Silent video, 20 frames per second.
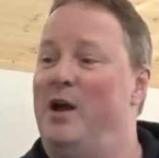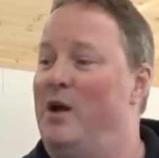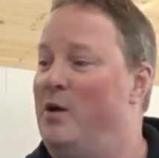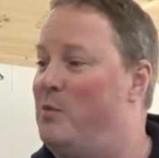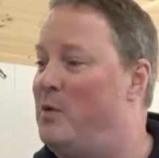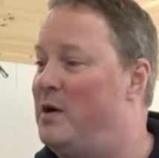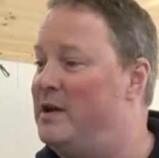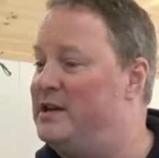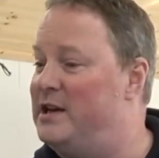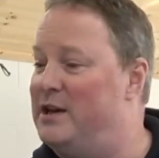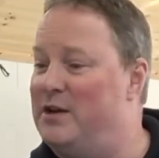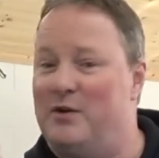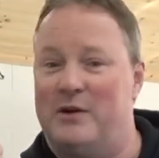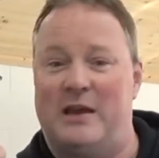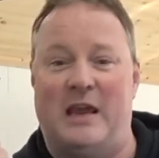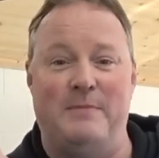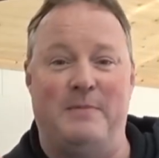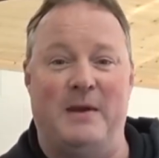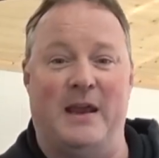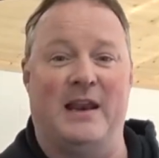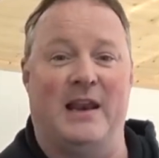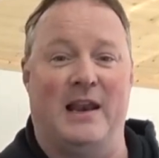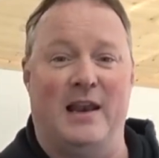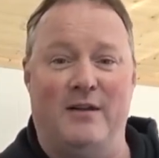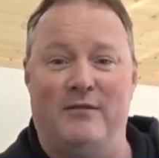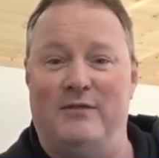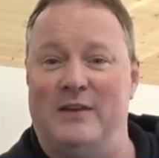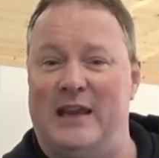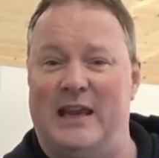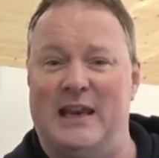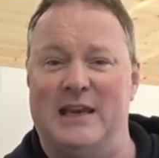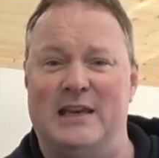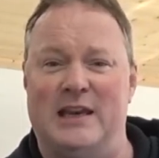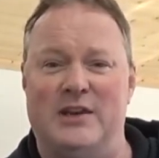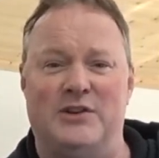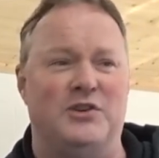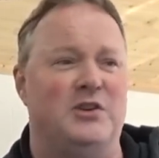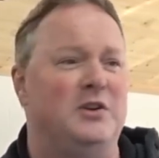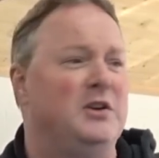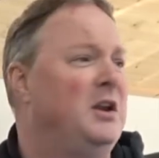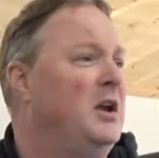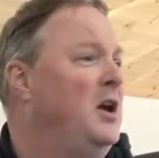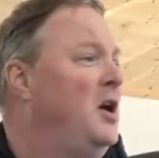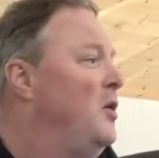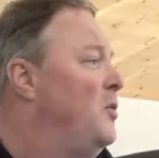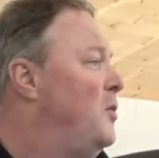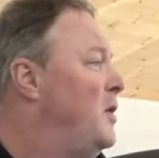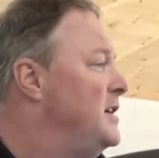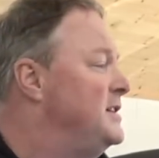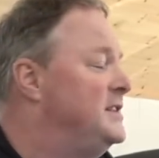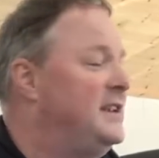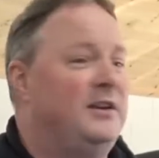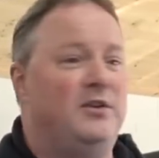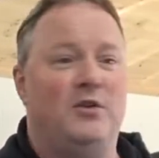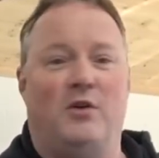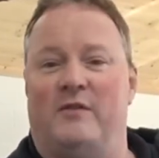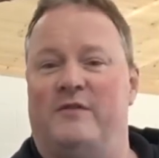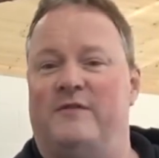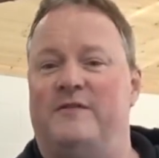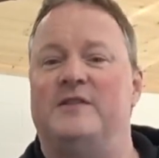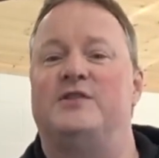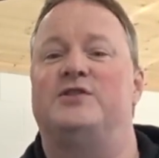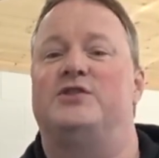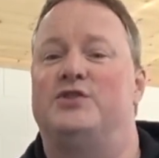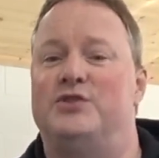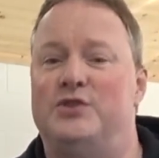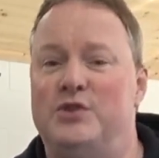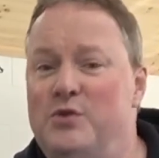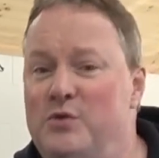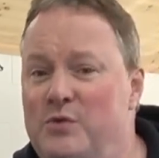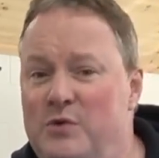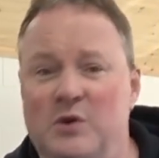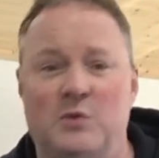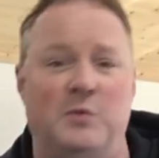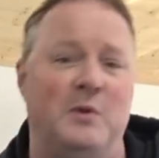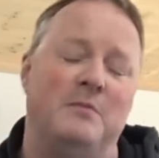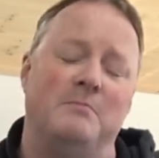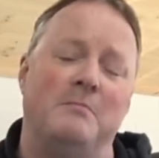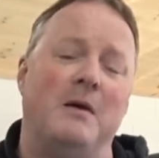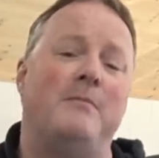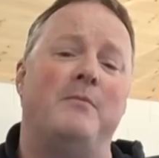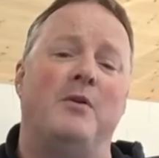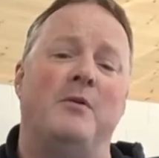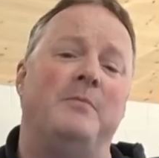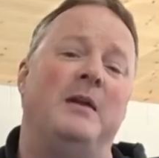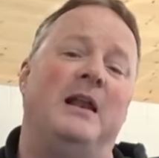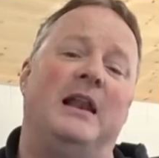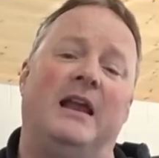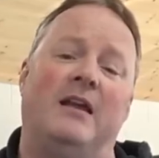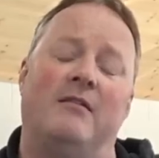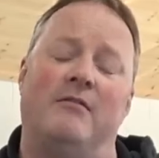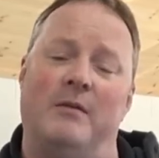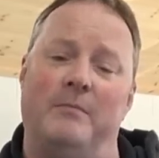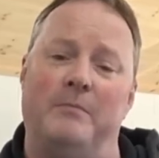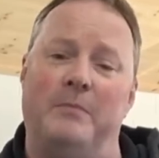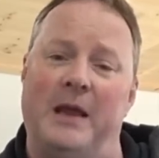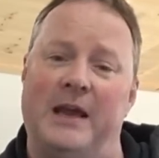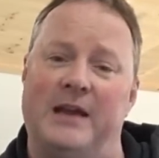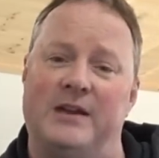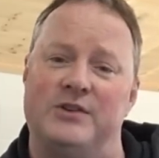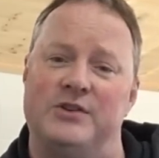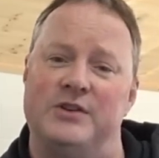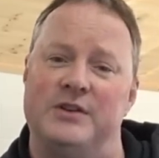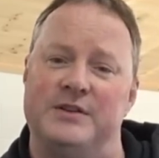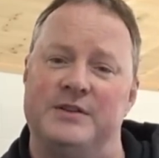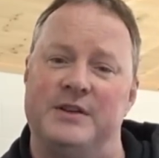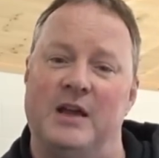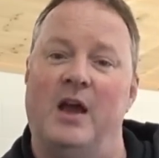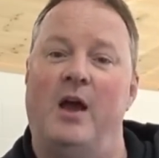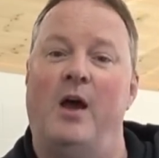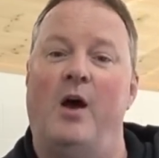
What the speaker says: Why do you not keep it in a lovely condition? Why is it not festooned with memorabilia and pictures?